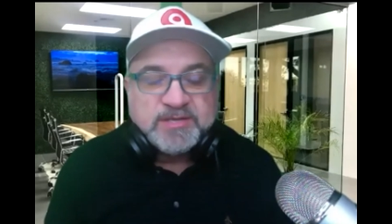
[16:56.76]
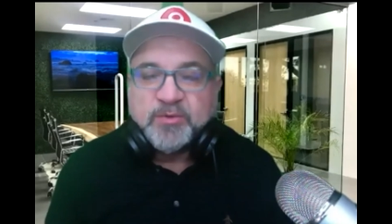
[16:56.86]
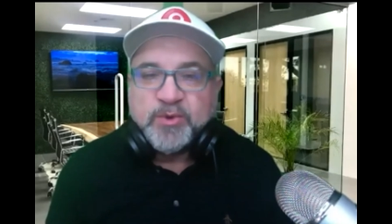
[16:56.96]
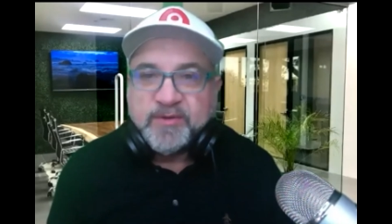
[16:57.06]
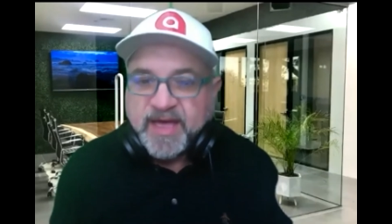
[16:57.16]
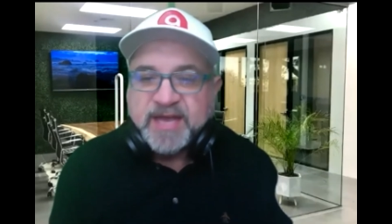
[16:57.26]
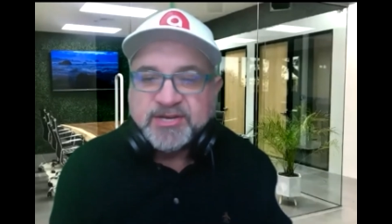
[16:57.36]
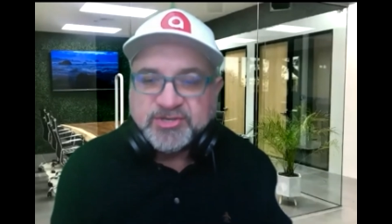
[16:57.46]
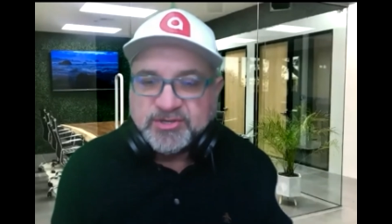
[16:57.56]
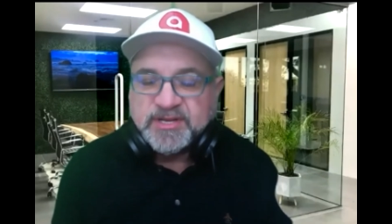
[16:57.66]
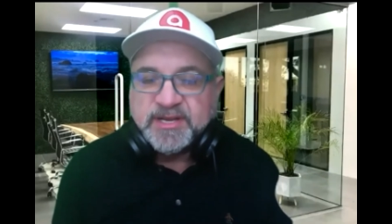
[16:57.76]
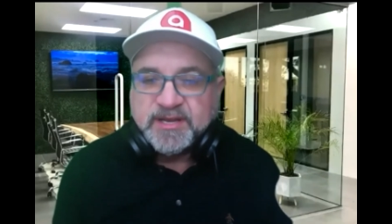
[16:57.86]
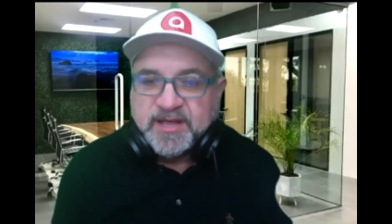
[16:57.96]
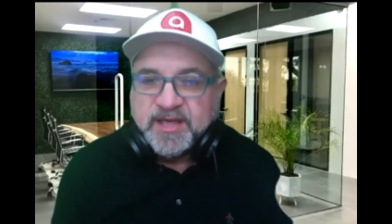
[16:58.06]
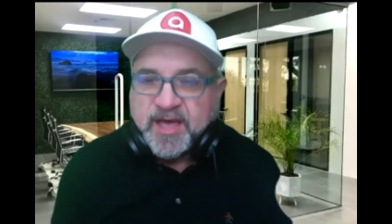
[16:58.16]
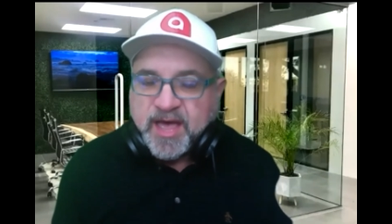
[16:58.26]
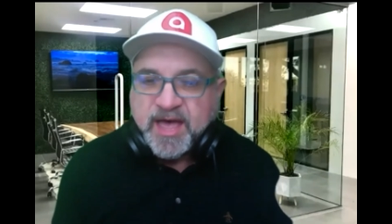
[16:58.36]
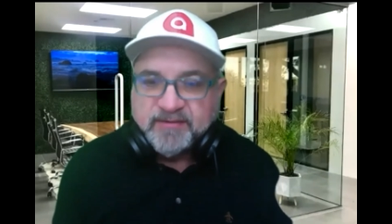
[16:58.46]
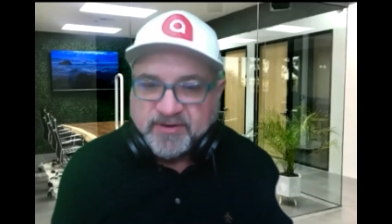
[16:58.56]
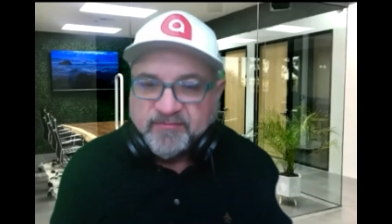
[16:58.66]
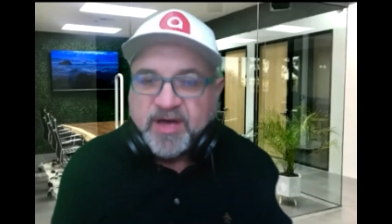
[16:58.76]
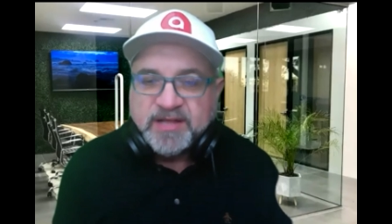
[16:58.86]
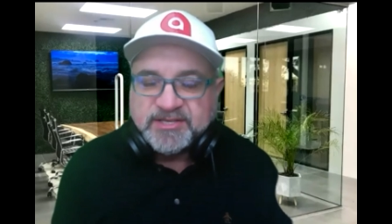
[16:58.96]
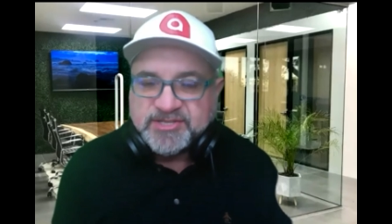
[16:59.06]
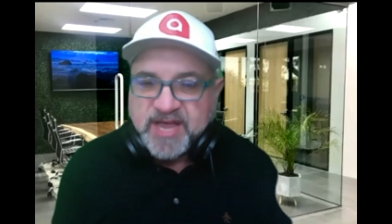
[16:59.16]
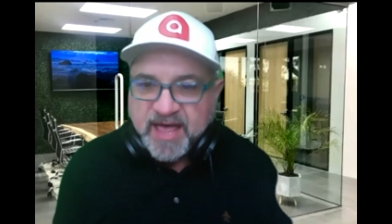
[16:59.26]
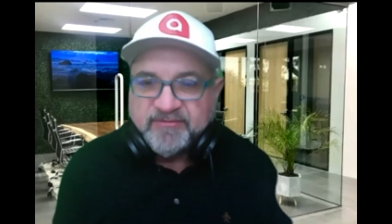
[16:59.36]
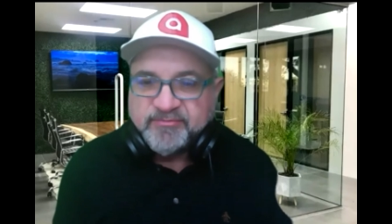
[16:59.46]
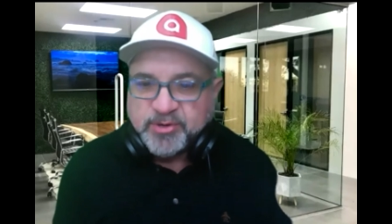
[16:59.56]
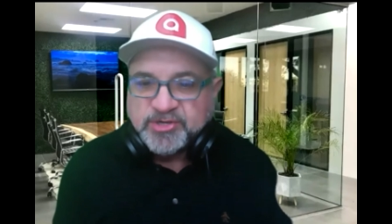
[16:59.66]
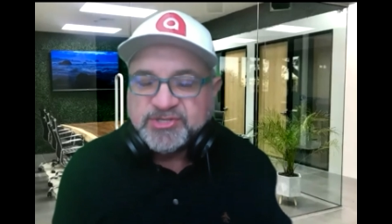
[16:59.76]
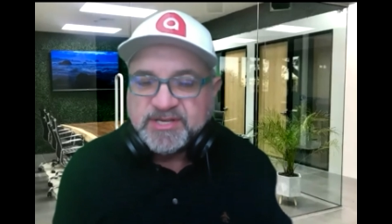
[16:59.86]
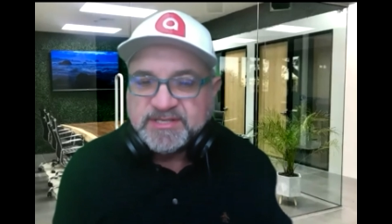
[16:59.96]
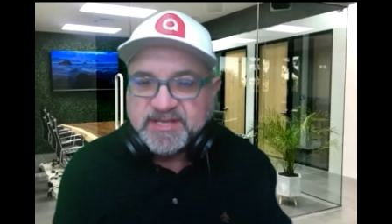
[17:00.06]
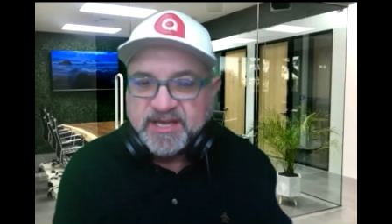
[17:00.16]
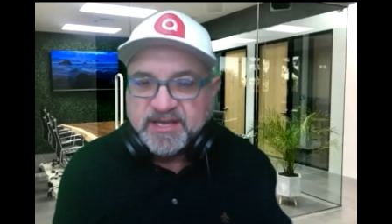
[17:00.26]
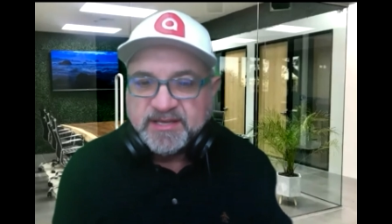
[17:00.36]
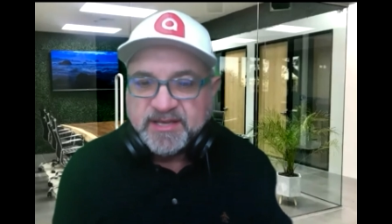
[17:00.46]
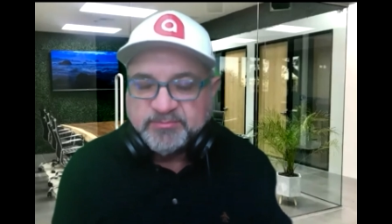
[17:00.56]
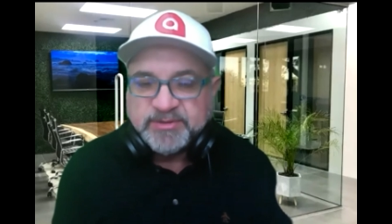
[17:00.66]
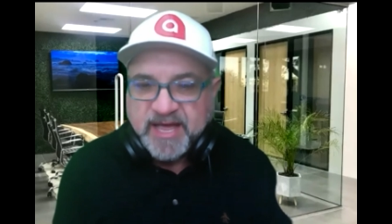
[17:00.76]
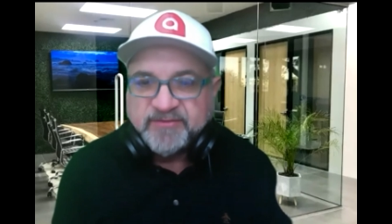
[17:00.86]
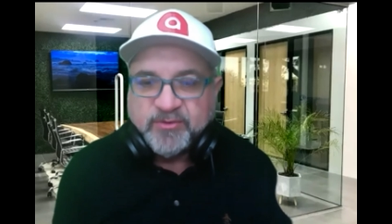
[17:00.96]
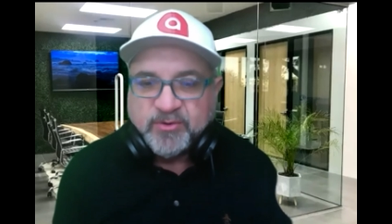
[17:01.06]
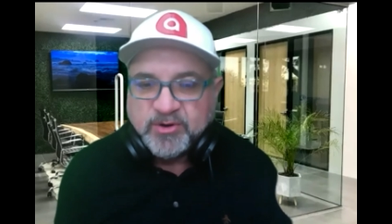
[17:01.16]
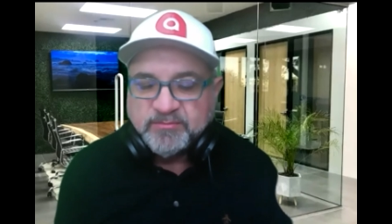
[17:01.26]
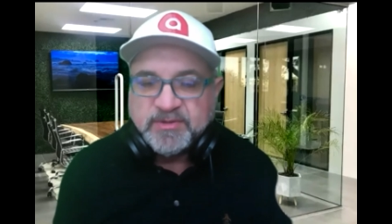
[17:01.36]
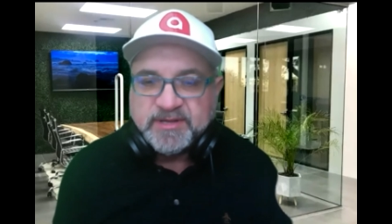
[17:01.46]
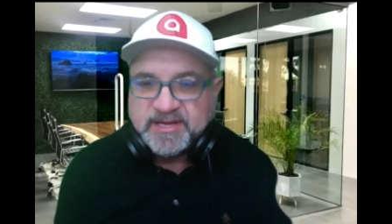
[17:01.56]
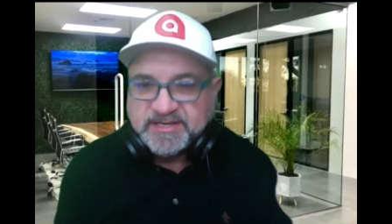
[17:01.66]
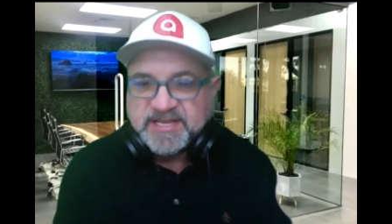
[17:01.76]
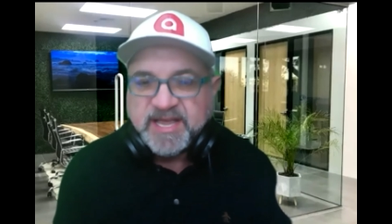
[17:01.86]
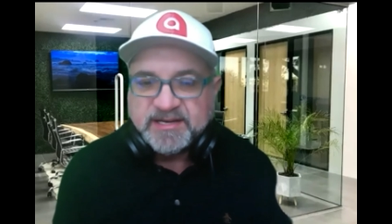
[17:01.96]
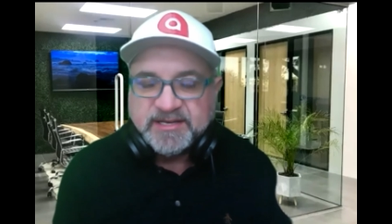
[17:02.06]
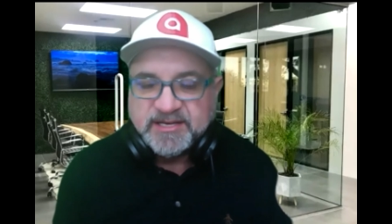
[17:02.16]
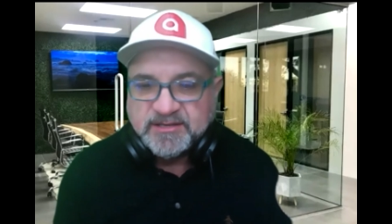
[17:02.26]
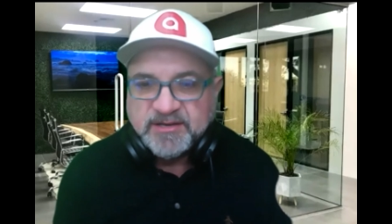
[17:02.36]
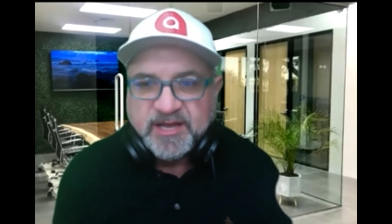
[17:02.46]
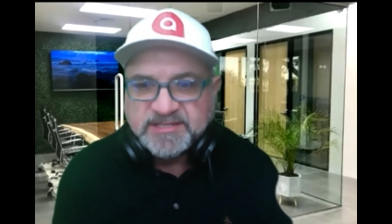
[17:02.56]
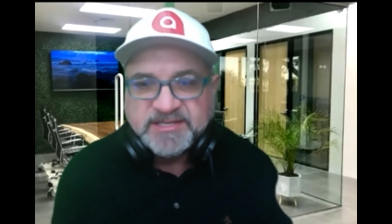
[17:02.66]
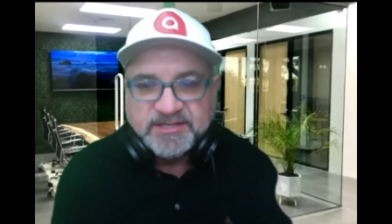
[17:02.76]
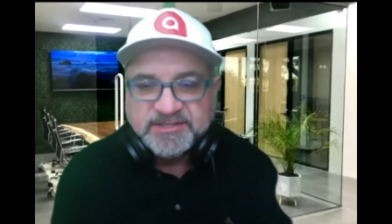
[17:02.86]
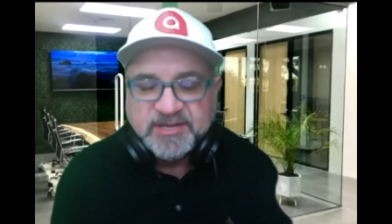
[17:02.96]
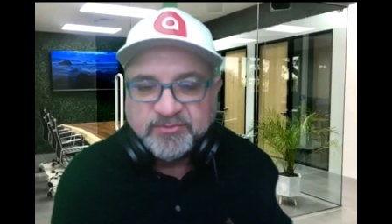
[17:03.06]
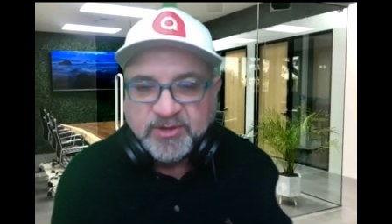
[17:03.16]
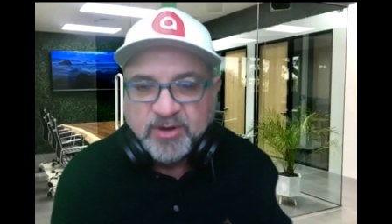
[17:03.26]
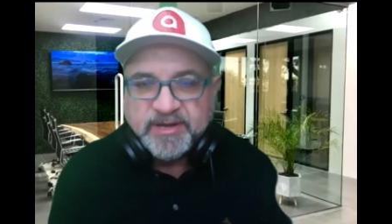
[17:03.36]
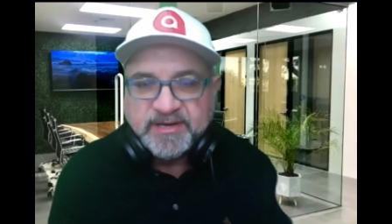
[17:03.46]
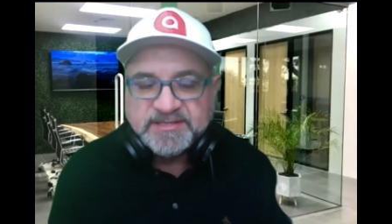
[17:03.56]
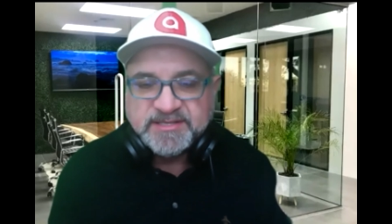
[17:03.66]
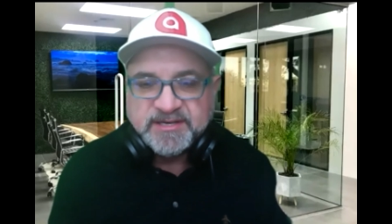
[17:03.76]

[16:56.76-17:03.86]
so we've actually have Avontage have purchased a, a platform exactly. No, it's not Teamflow, but it's